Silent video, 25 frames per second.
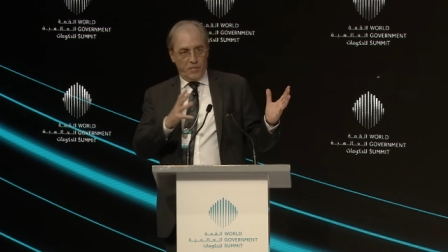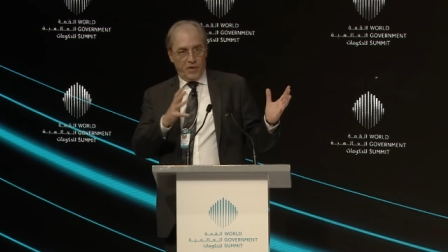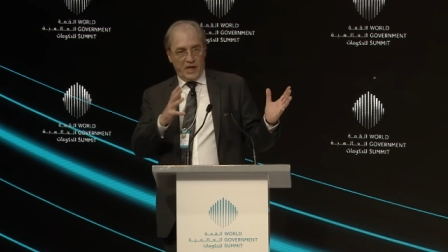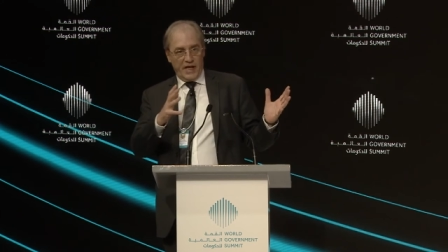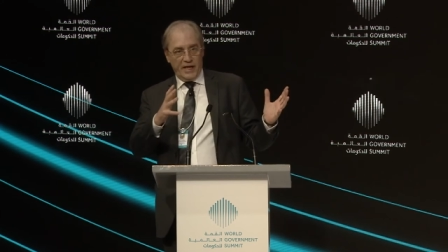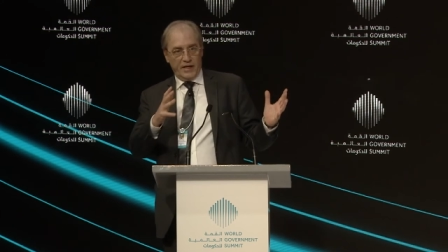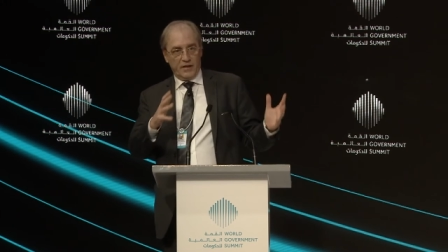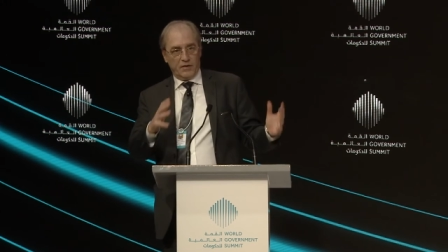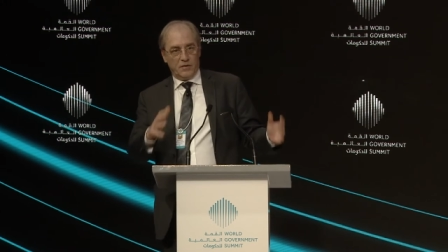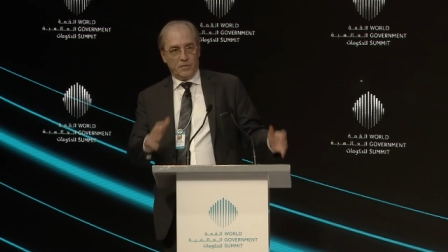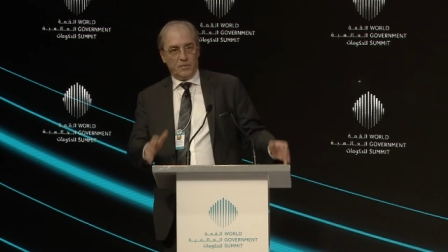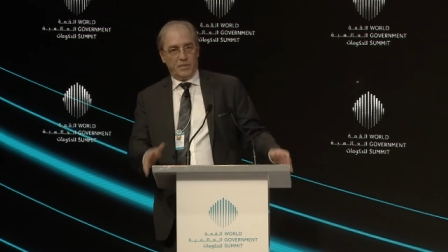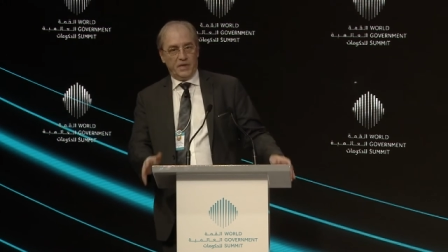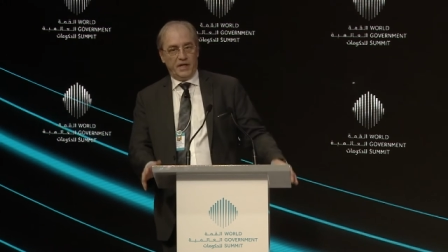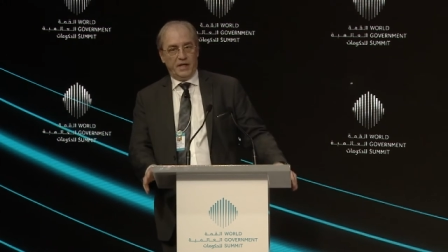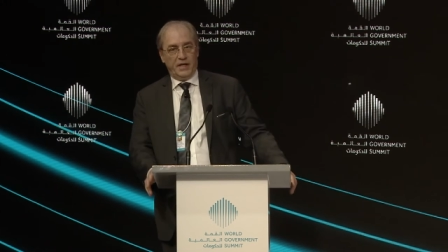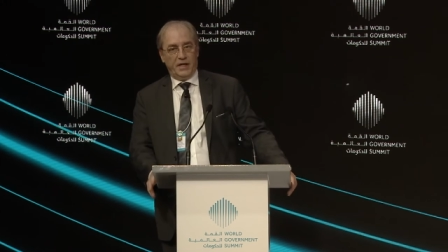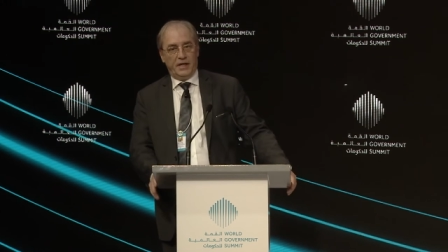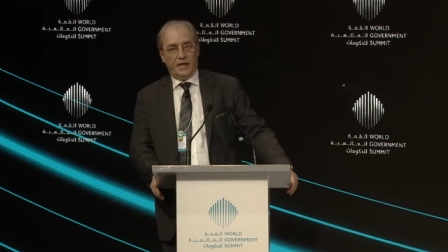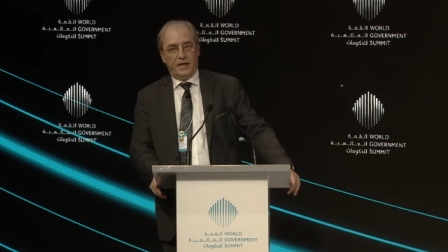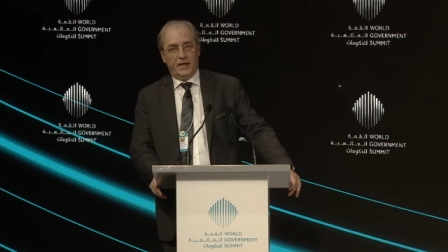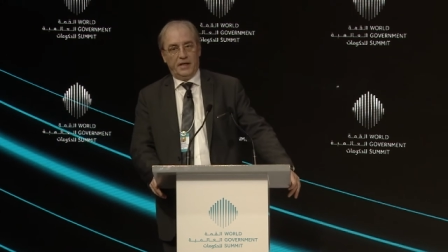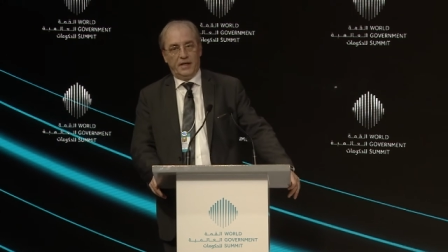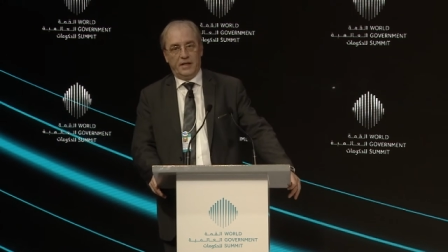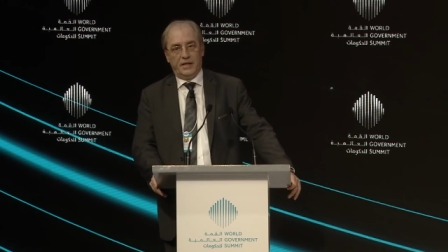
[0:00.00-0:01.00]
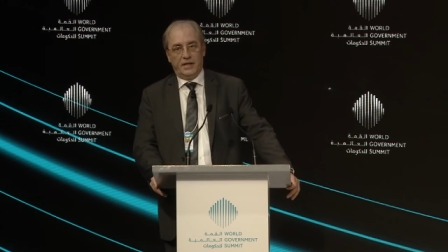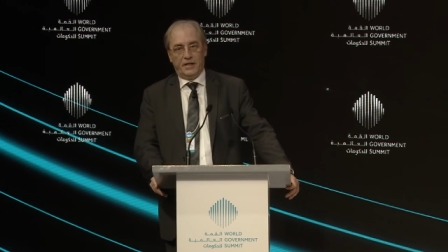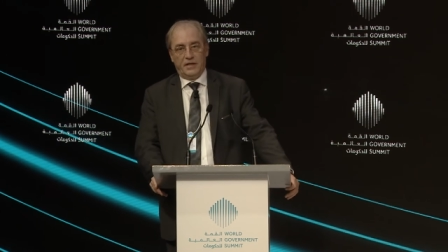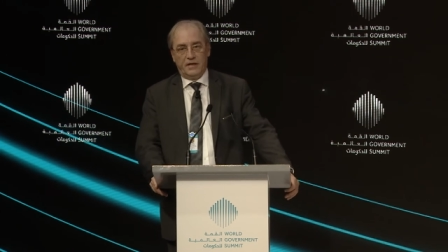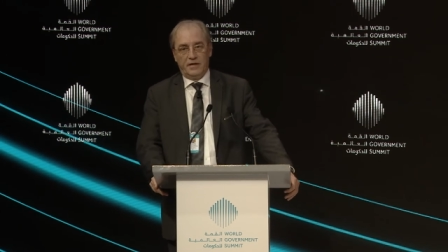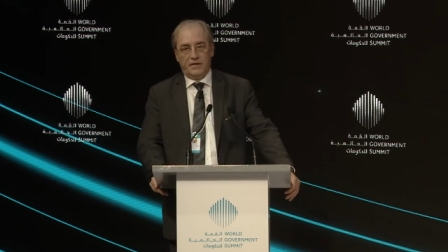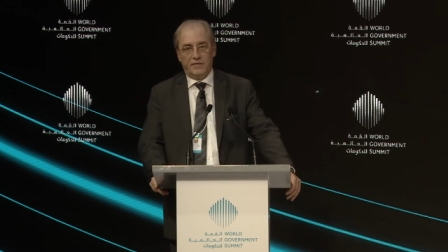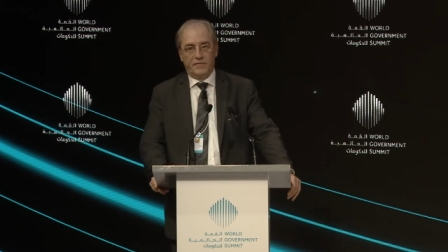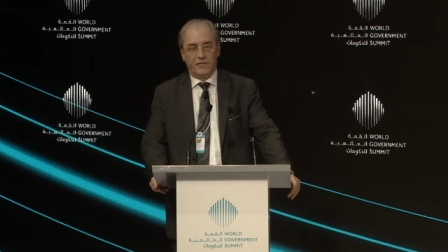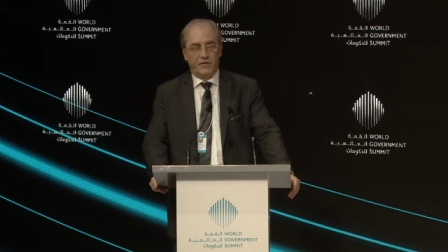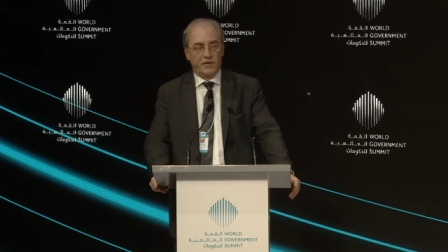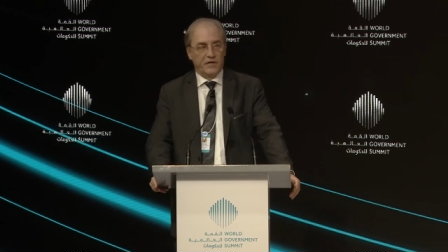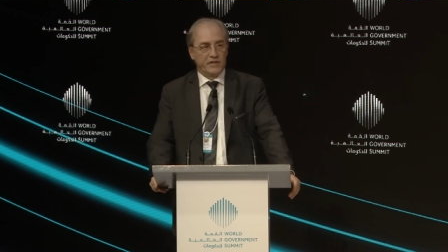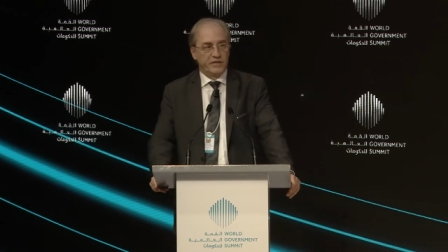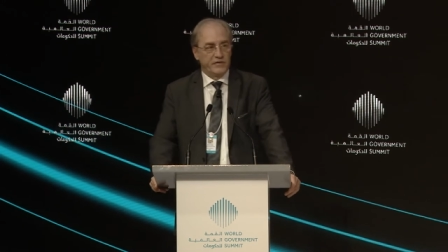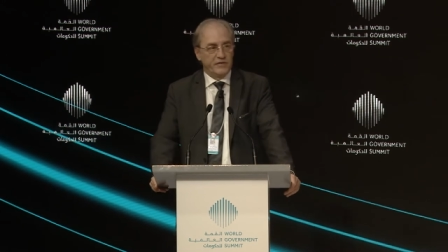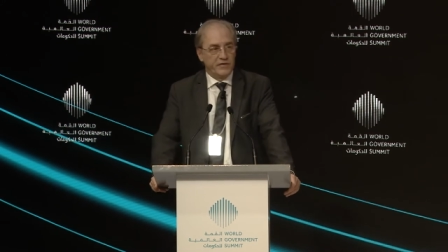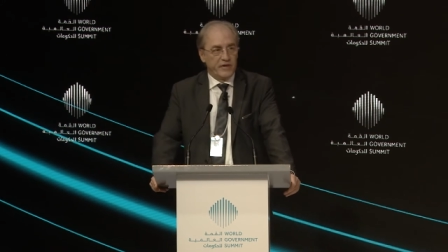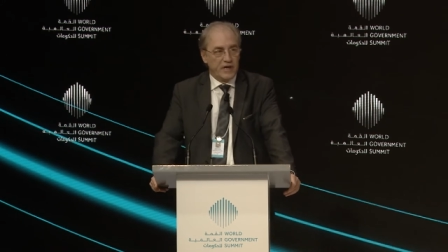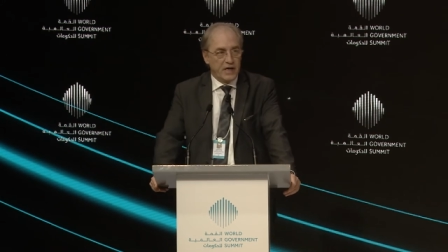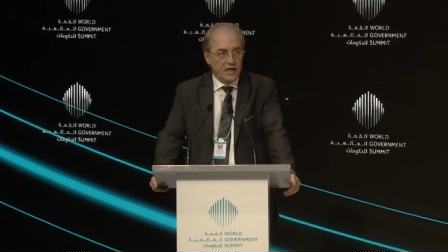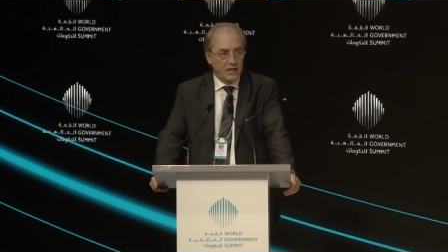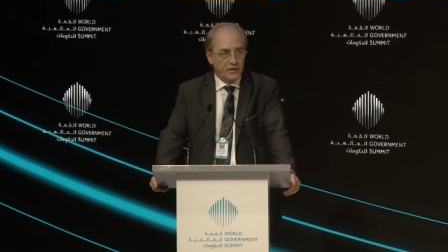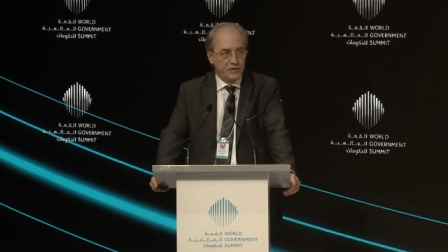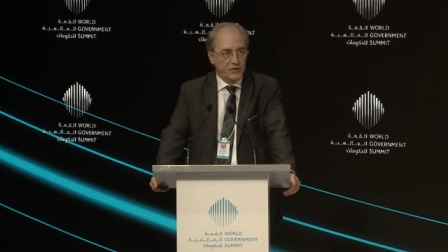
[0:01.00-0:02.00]
planned to be in the
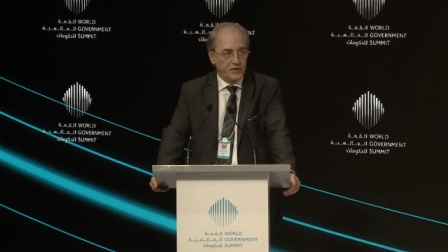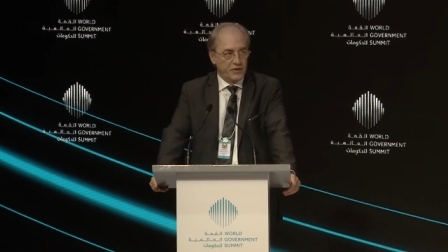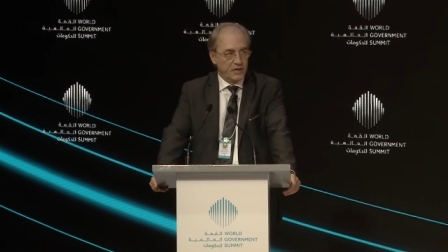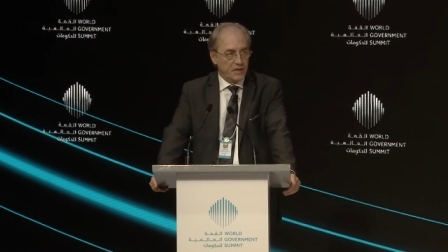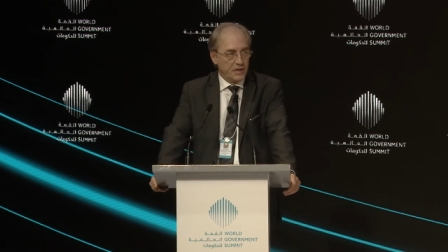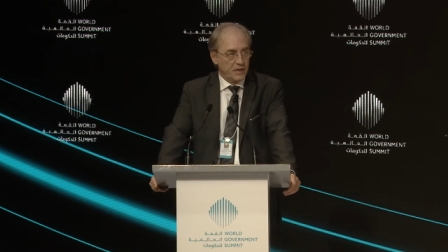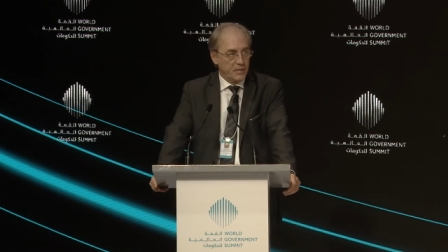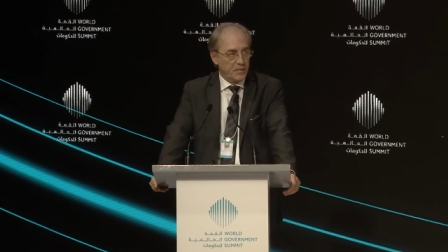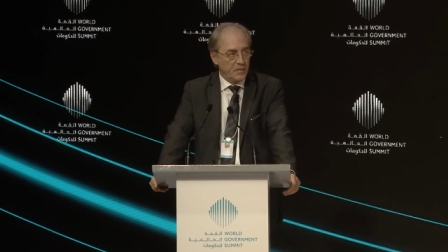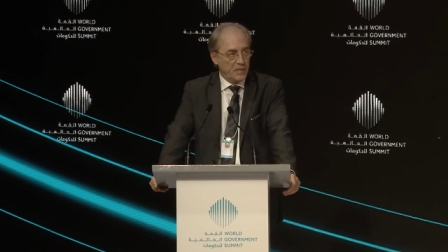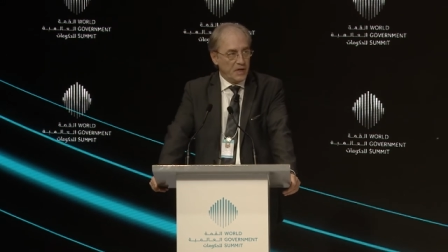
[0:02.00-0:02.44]
infrastructure,